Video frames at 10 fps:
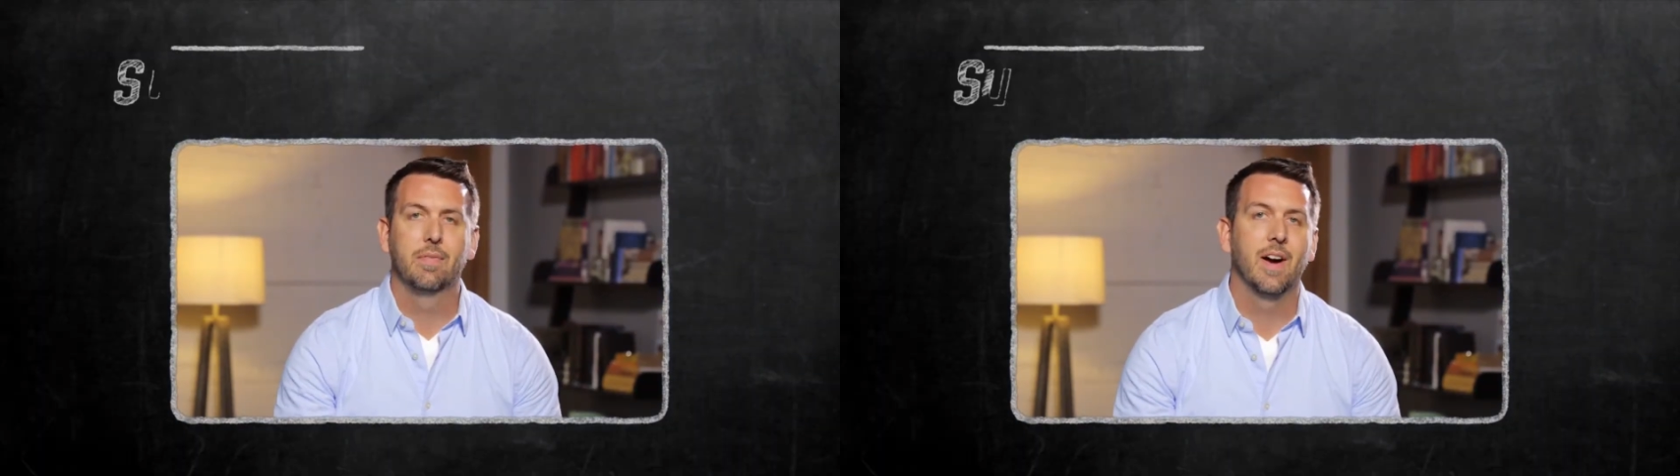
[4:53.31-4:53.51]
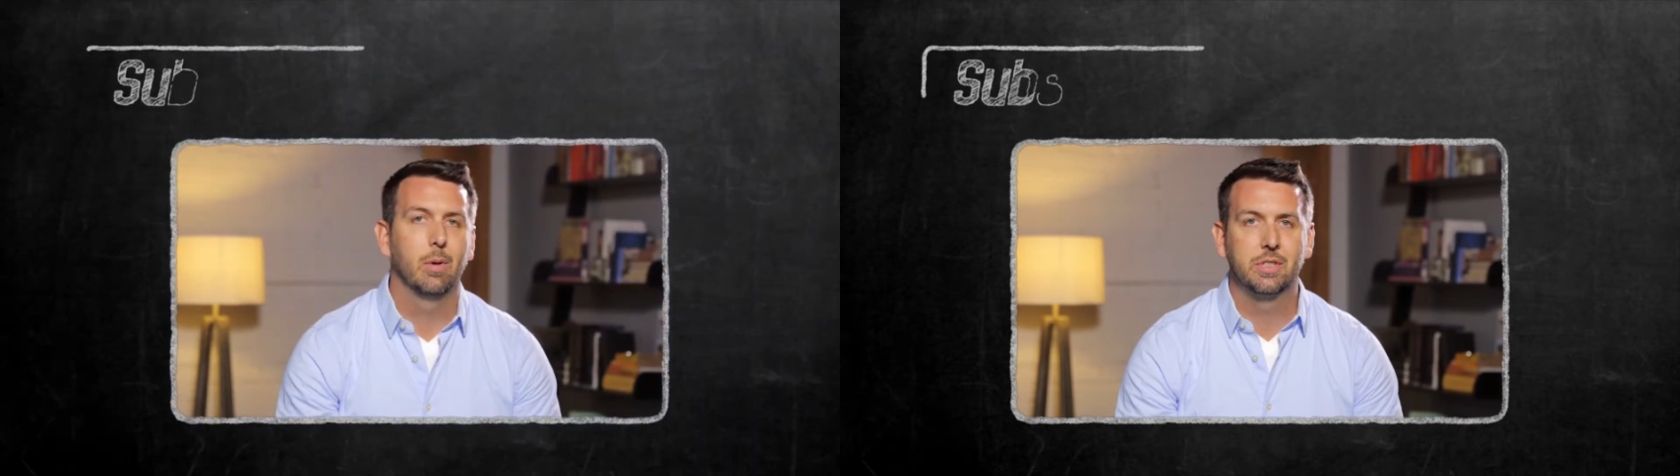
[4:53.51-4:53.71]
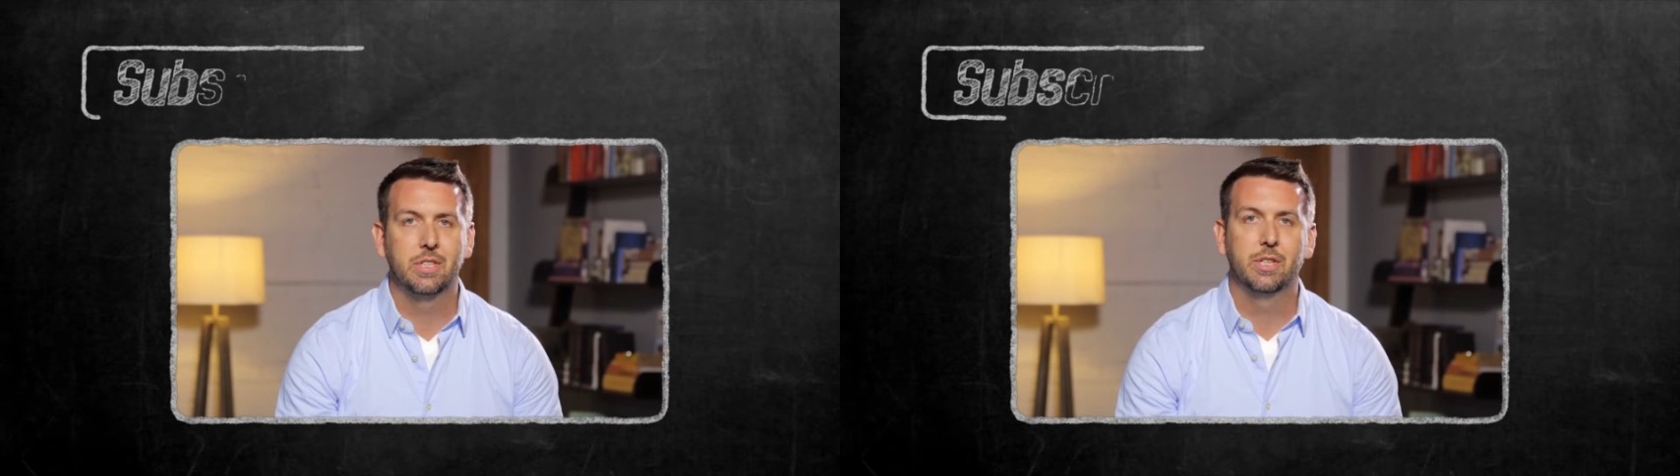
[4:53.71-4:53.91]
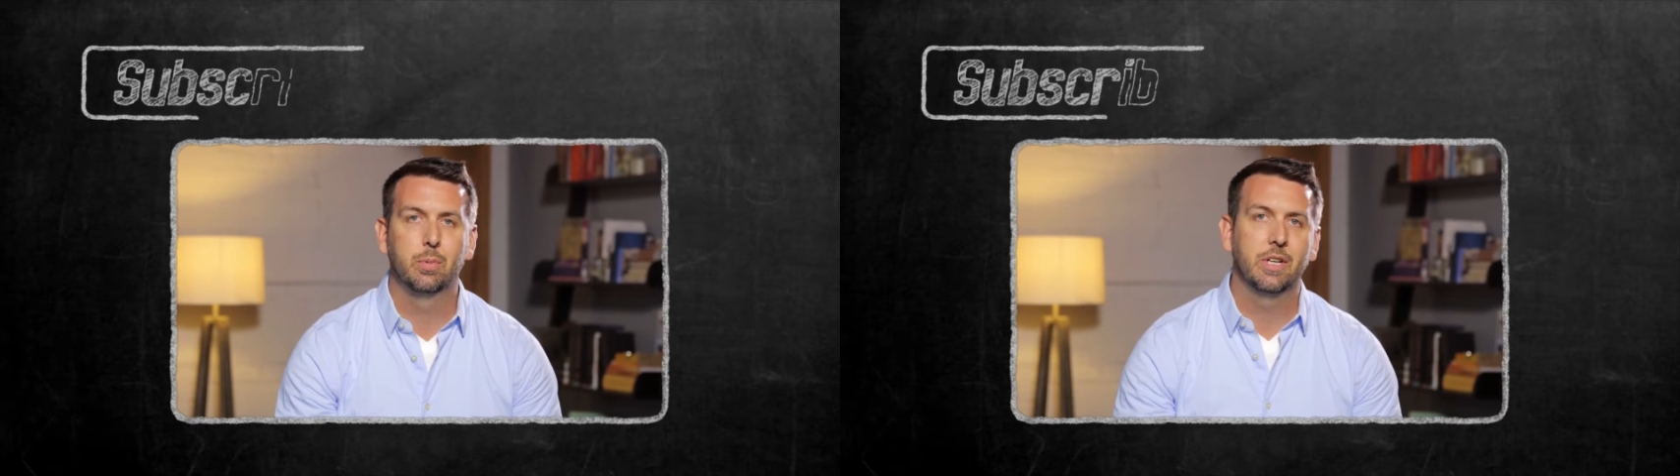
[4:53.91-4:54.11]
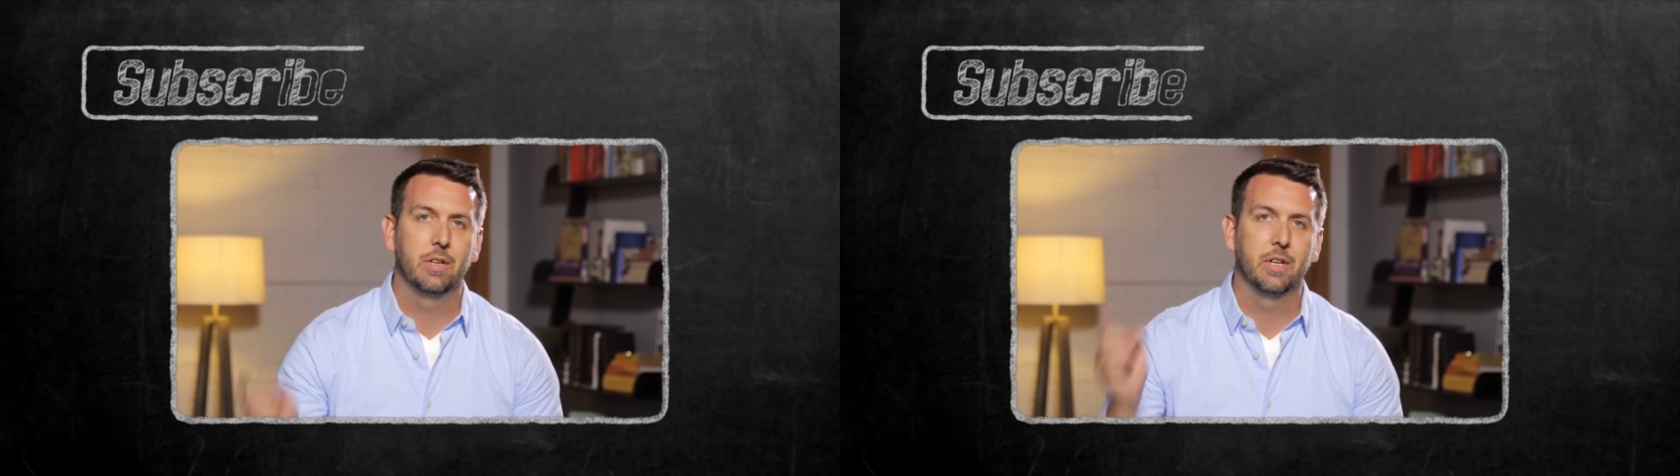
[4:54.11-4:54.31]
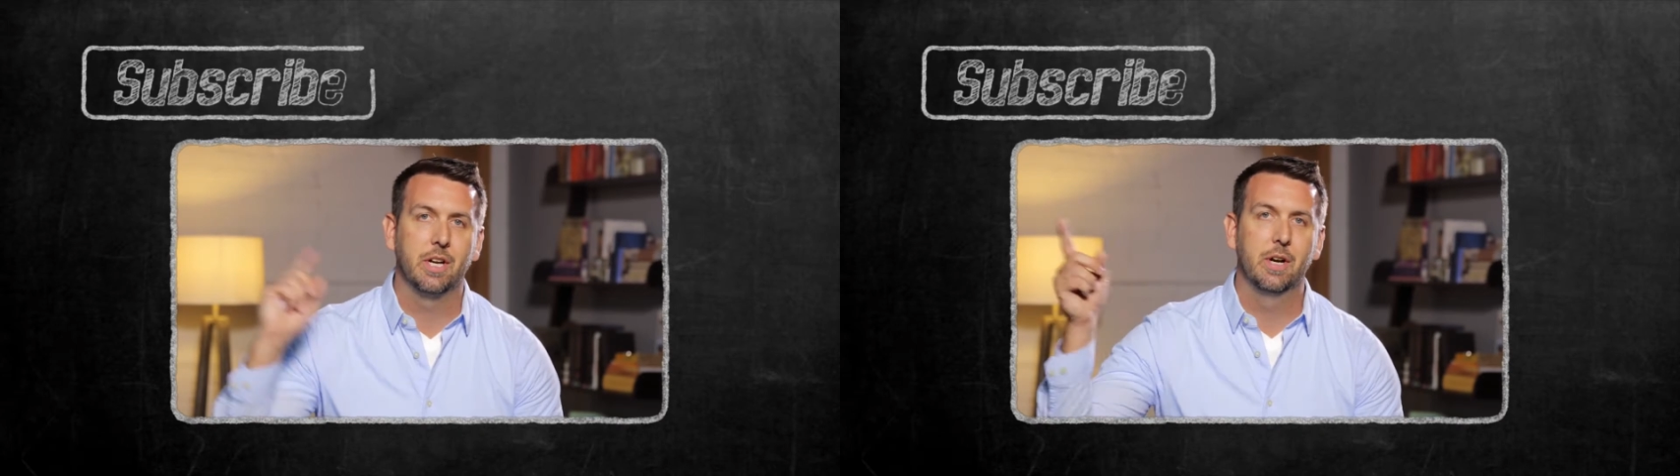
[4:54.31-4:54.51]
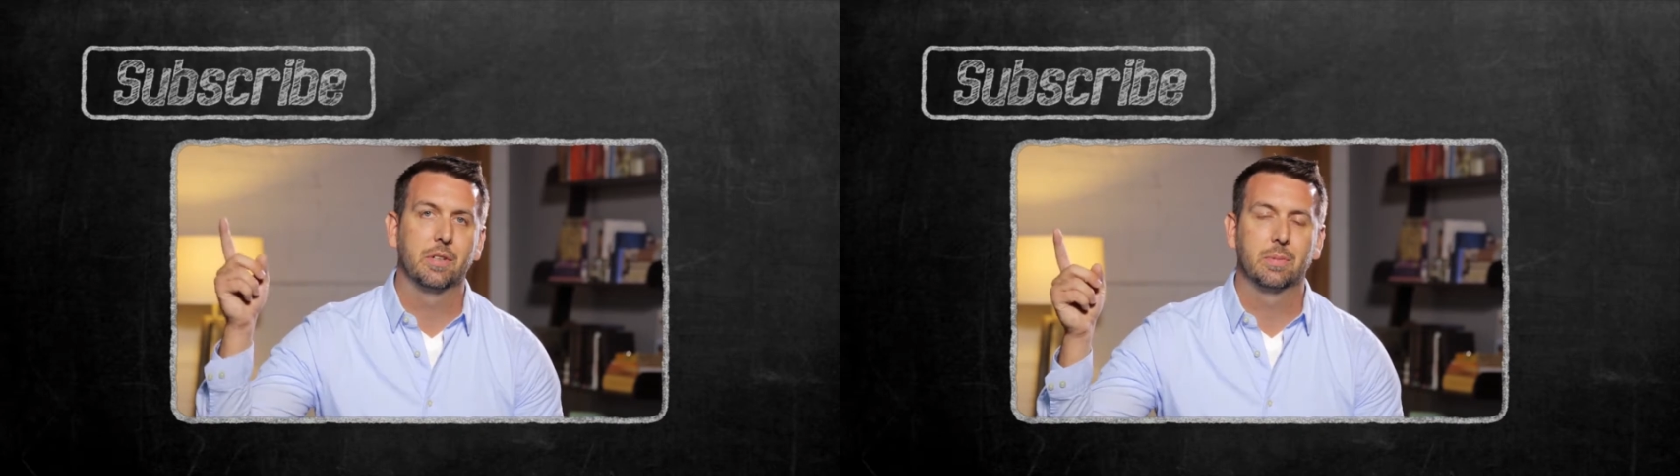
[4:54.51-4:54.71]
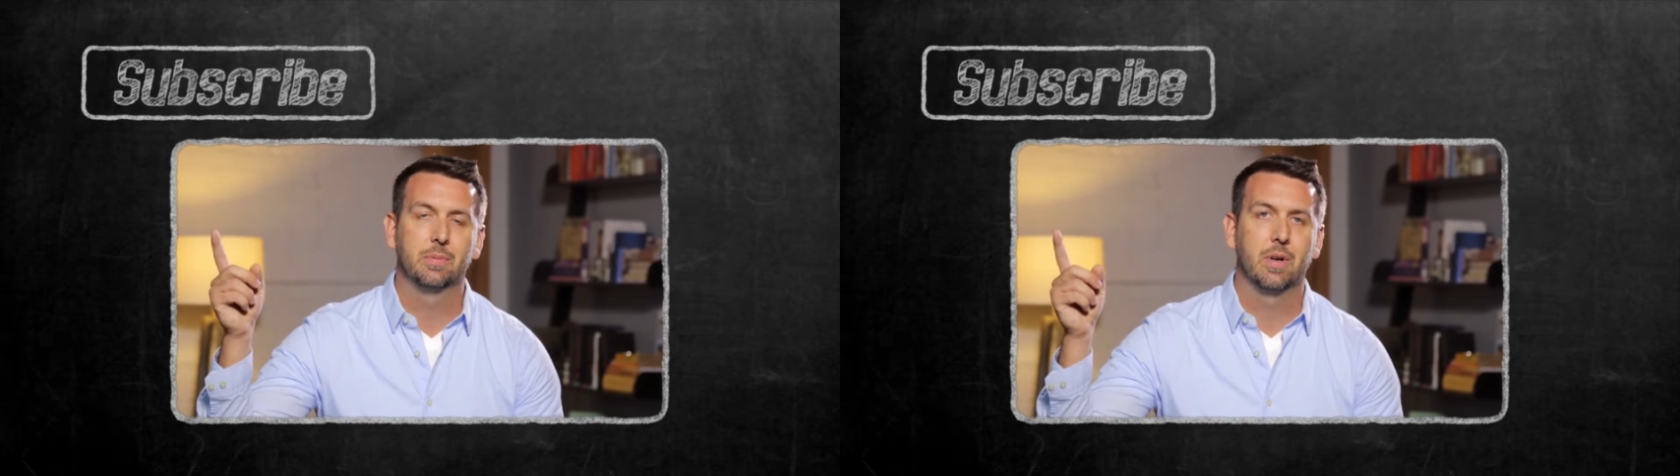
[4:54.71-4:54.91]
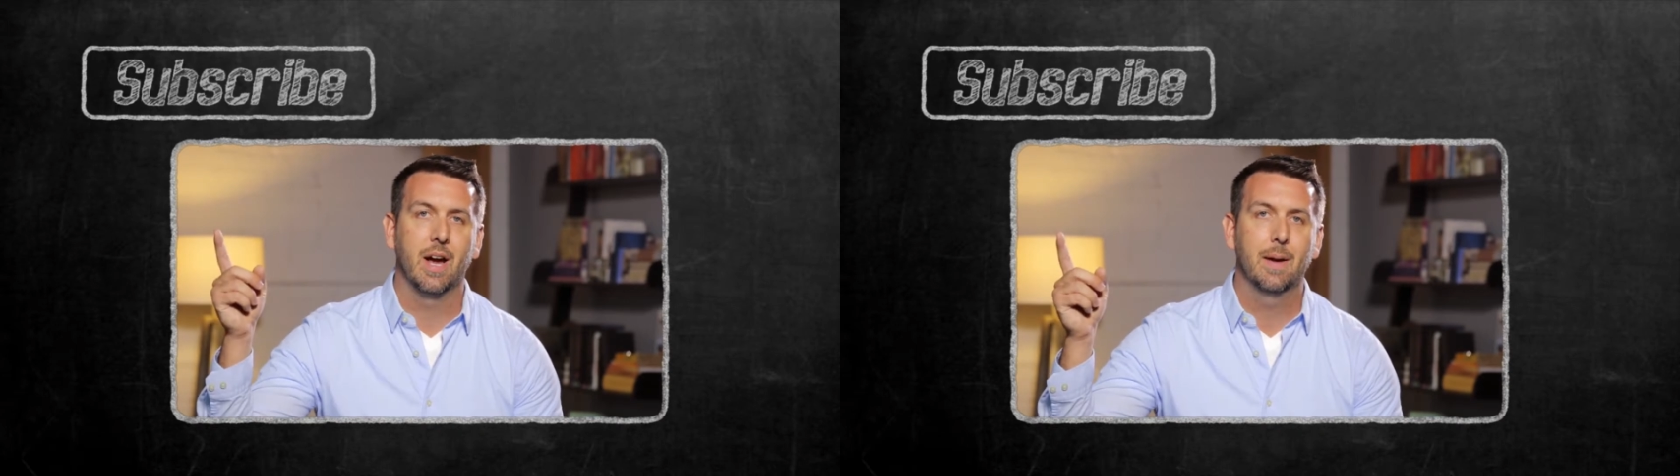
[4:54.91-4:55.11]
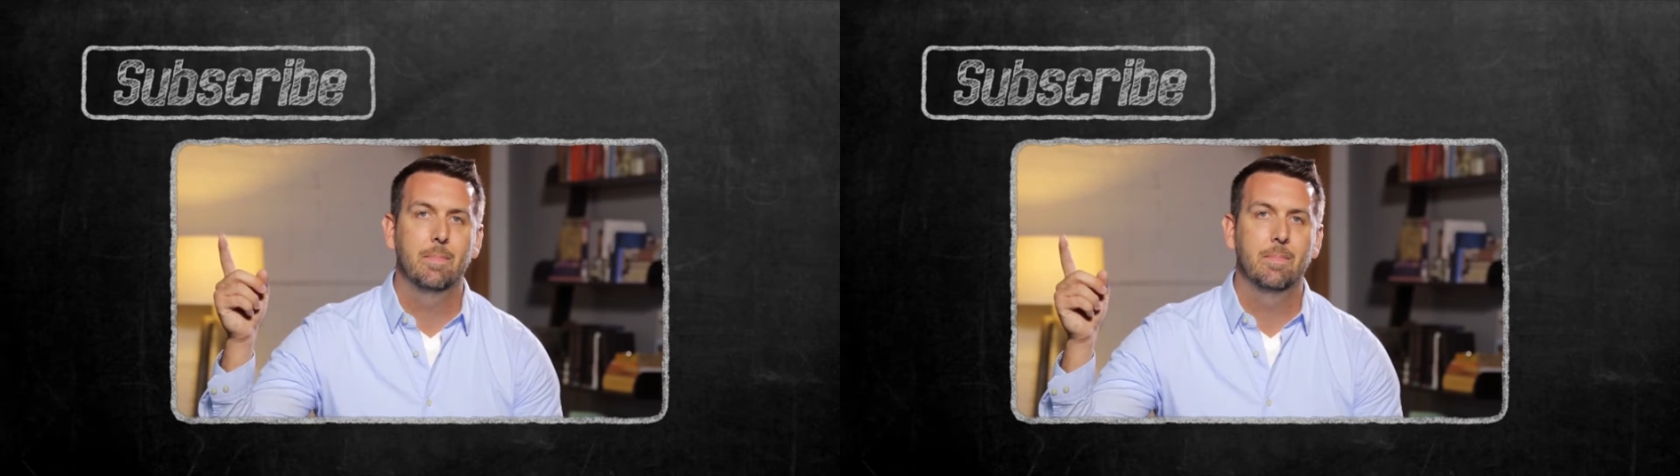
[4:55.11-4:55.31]
follow us each week, click here to
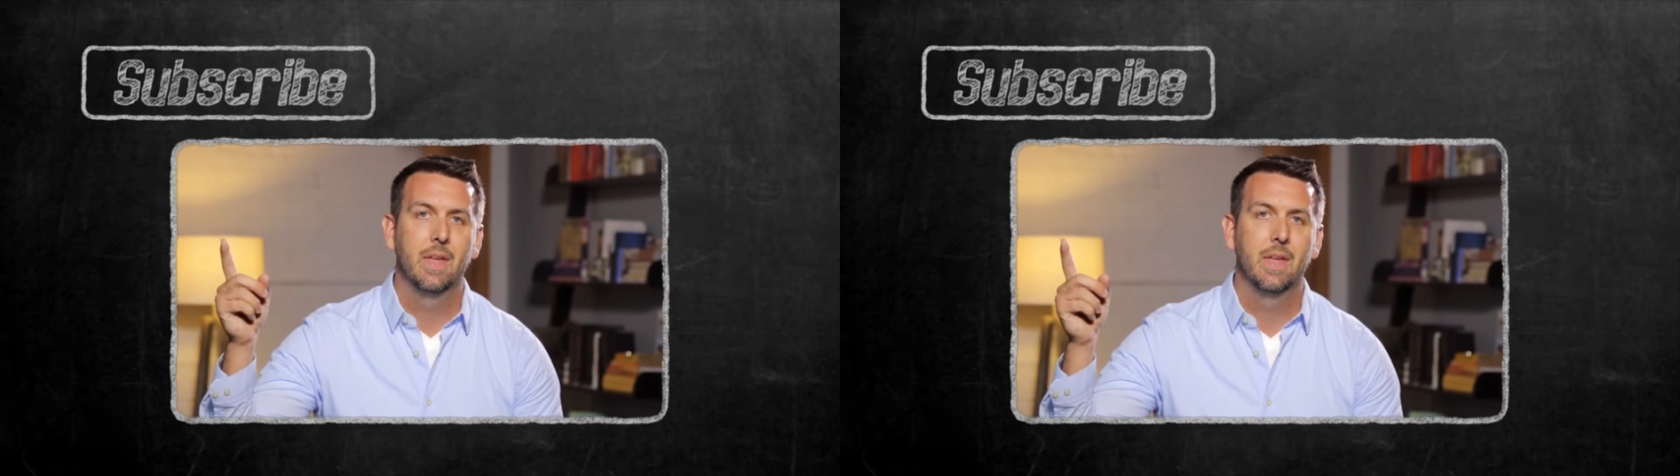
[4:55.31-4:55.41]
subscribe.